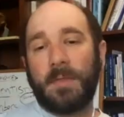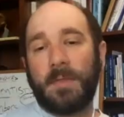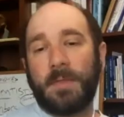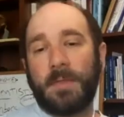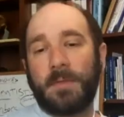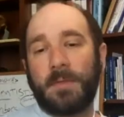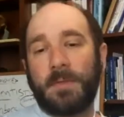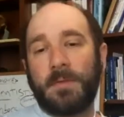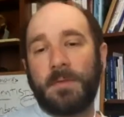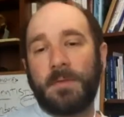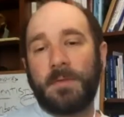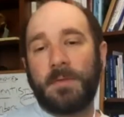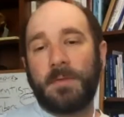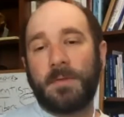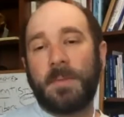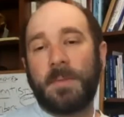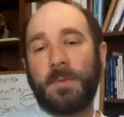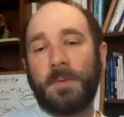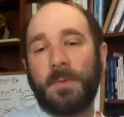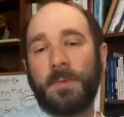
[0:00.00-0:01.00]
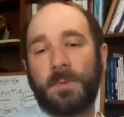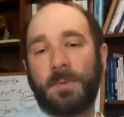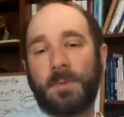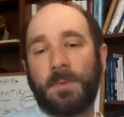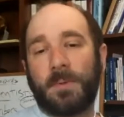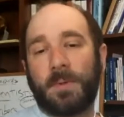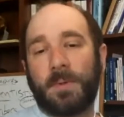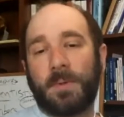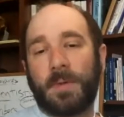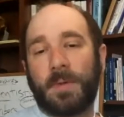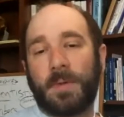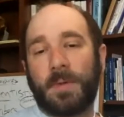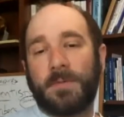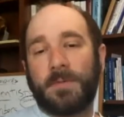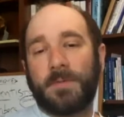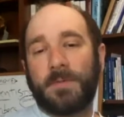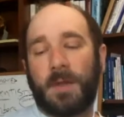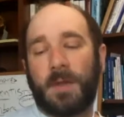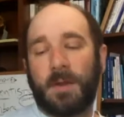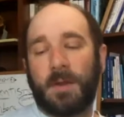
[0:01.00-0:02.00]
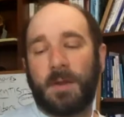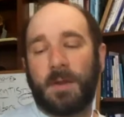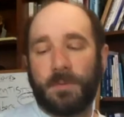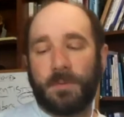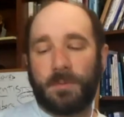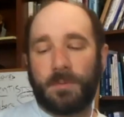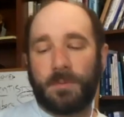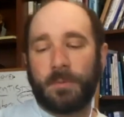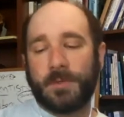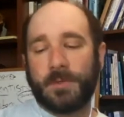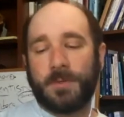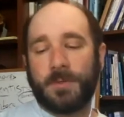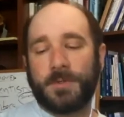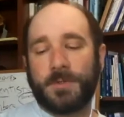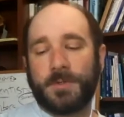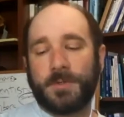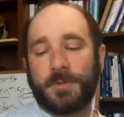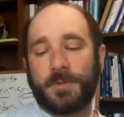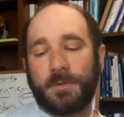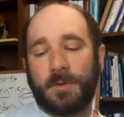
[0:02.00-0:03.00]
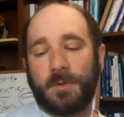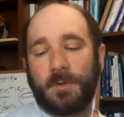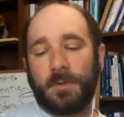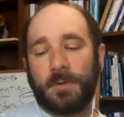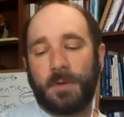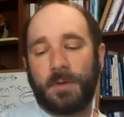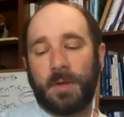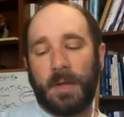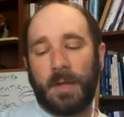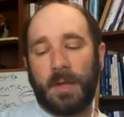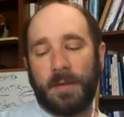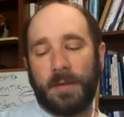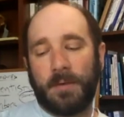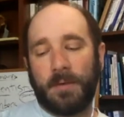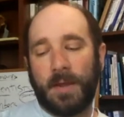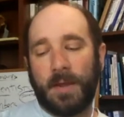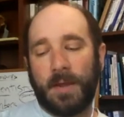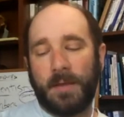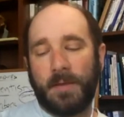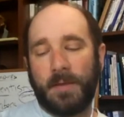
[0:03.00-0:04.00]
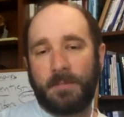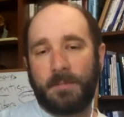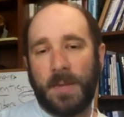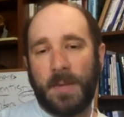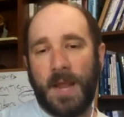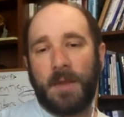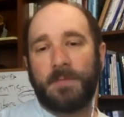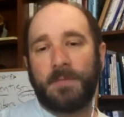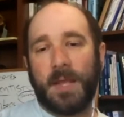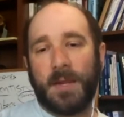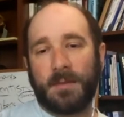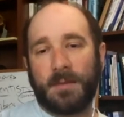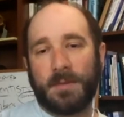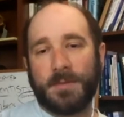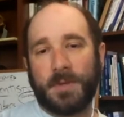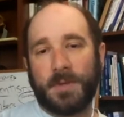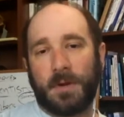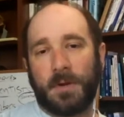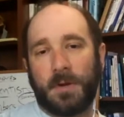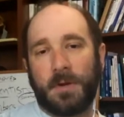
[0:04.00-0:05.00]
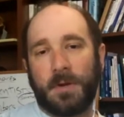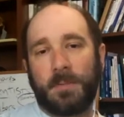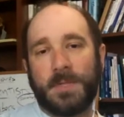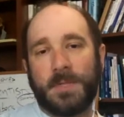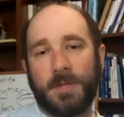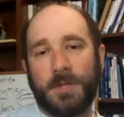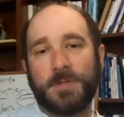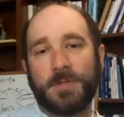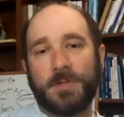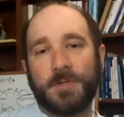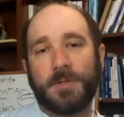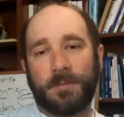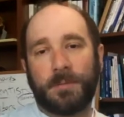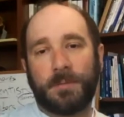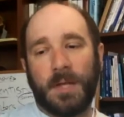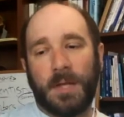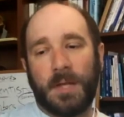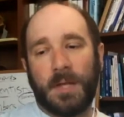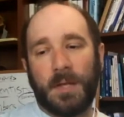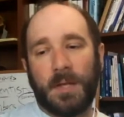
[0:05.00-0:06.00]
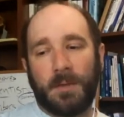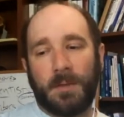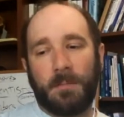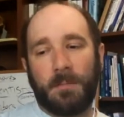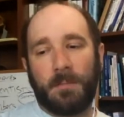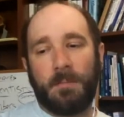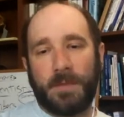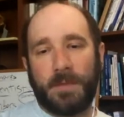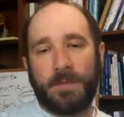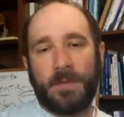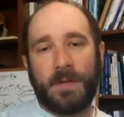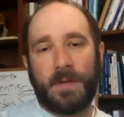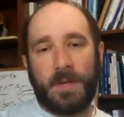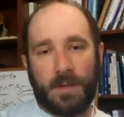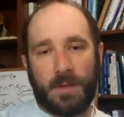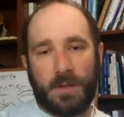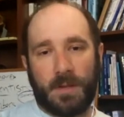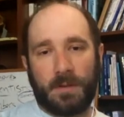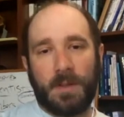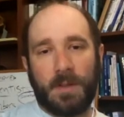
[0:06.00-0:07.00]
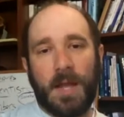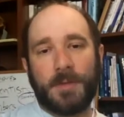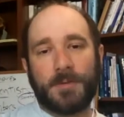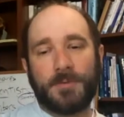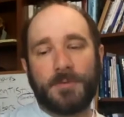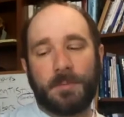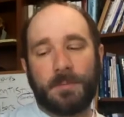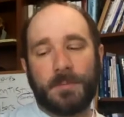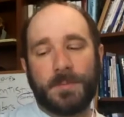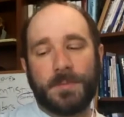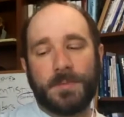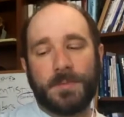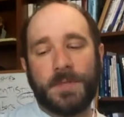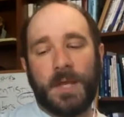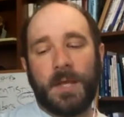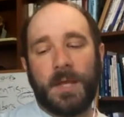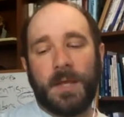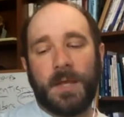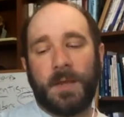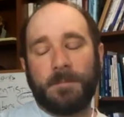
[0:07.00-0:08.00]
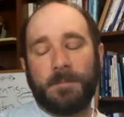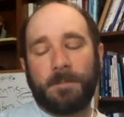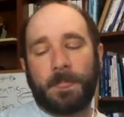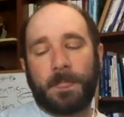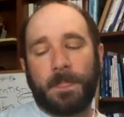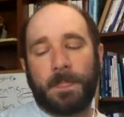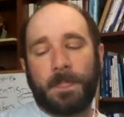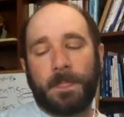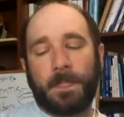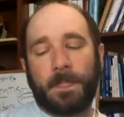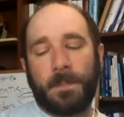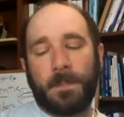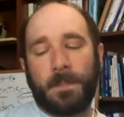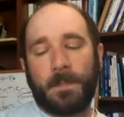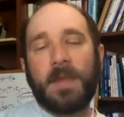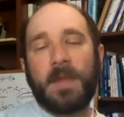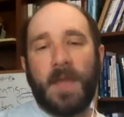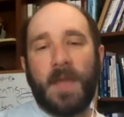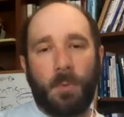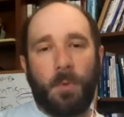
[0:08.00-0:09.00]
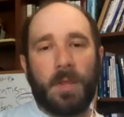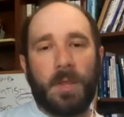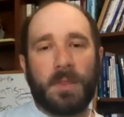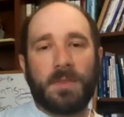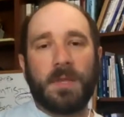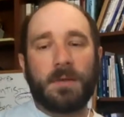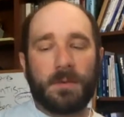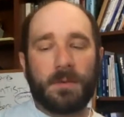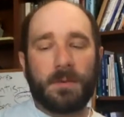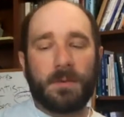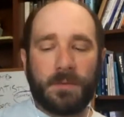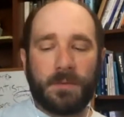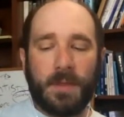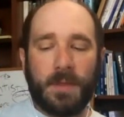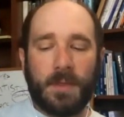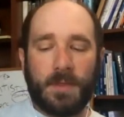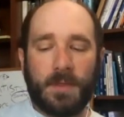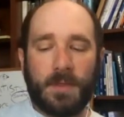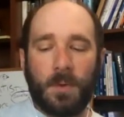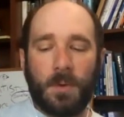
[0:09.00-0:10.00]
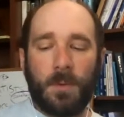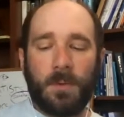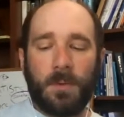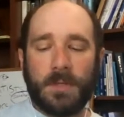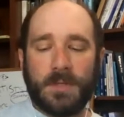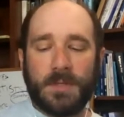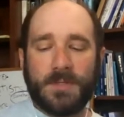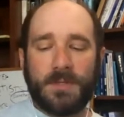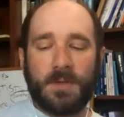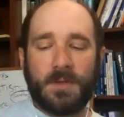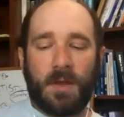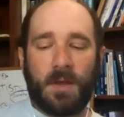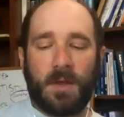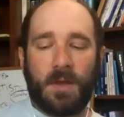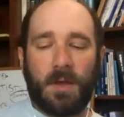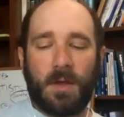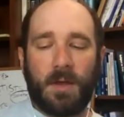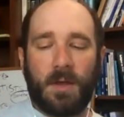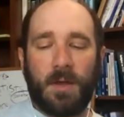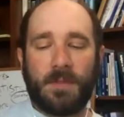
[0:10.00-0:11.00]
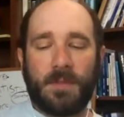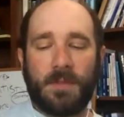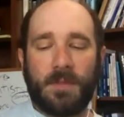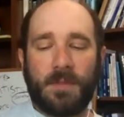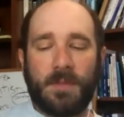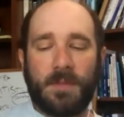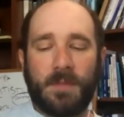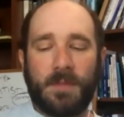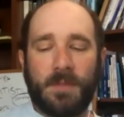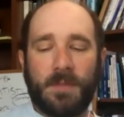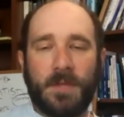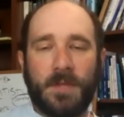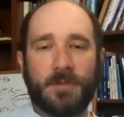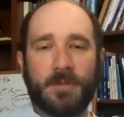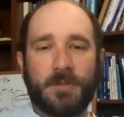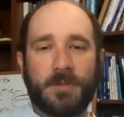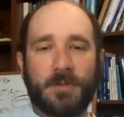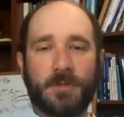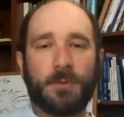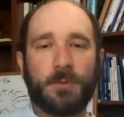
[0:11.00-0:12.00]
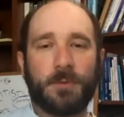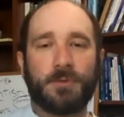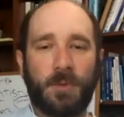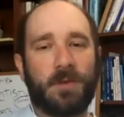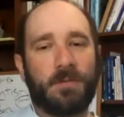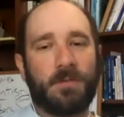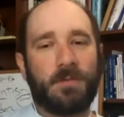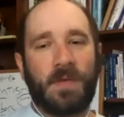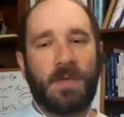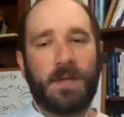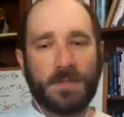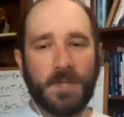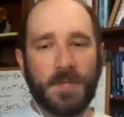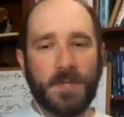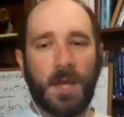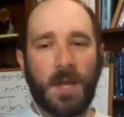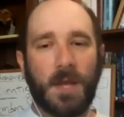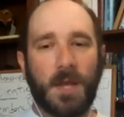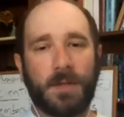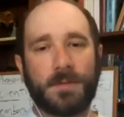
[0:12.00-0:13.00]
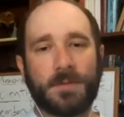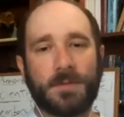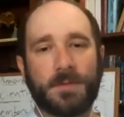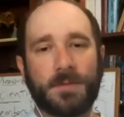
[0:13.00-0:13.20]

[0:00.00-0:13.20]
the, the people who have done a lot of the, the research and and have been advocating this argumentation method in classrooms make that point that that the goal is not that they should that students should reinvent science.